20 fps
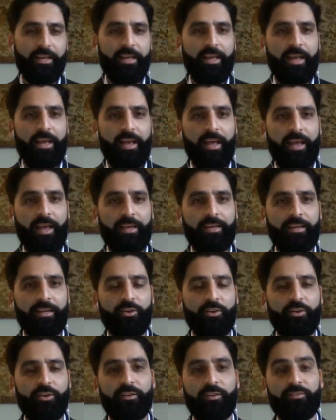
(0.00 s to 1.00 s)
and in
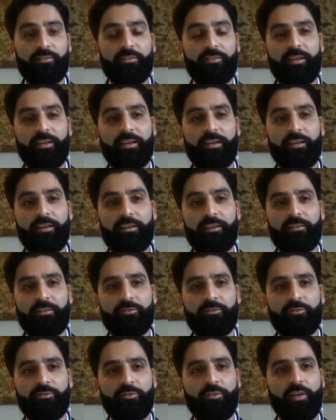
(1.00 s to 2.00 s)
earnest in
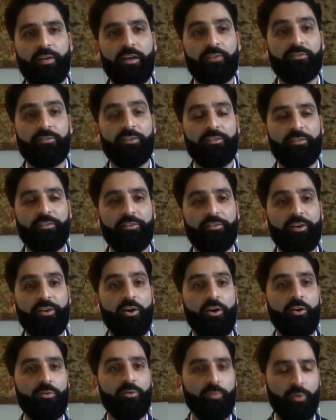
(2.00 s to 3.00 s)
2003
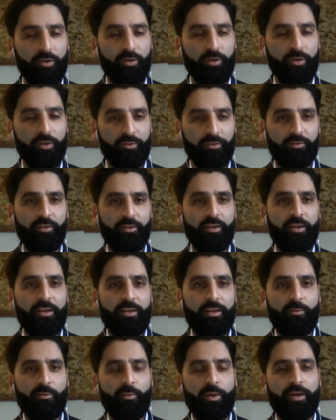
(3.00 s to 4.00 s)
onwards,
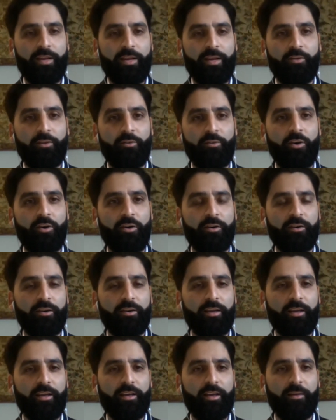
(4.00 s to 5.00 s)
when Iran
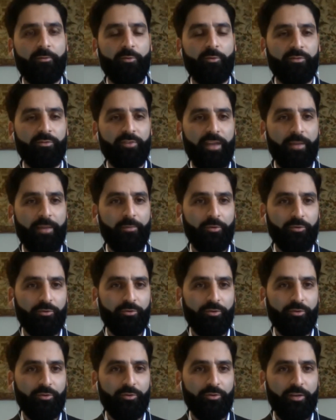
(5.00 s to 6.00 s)
was able
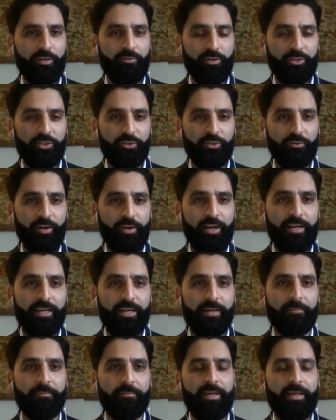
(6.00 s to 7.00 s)
to enrich
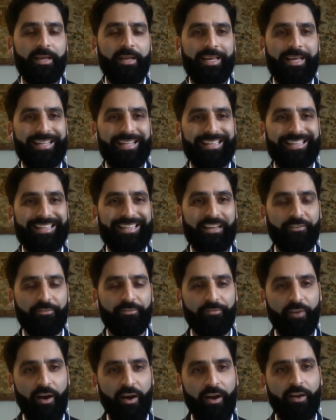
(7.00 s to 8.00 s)
uranium, the
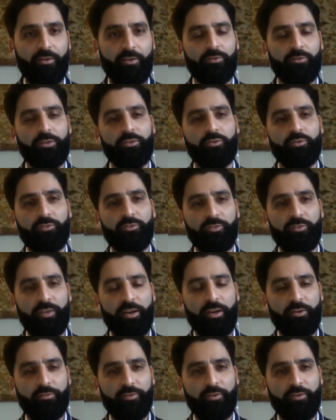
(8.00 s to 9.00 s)
file, the dossier
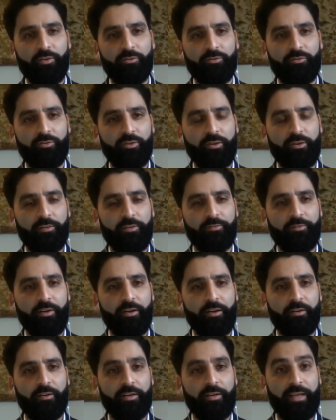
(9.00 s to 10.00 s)
of Iran's nuclear
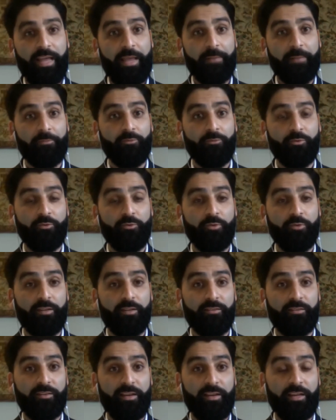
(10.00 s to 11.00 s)
file came to
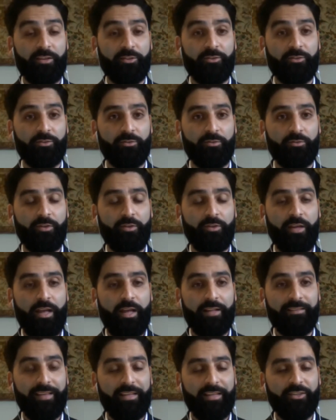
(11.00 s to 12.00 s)
international
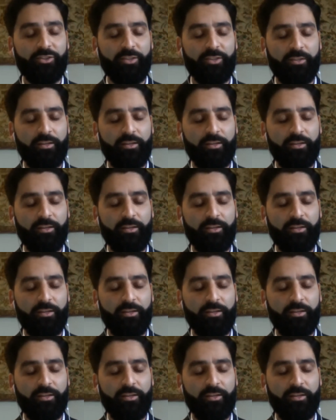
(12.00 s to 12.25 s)
attention.